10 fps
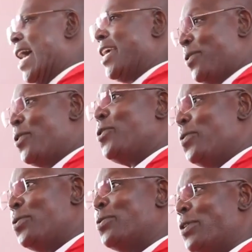I know
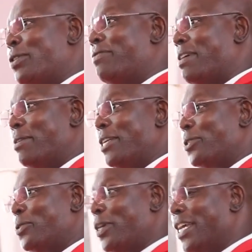you know of
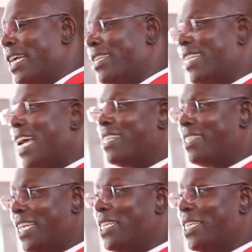families where sons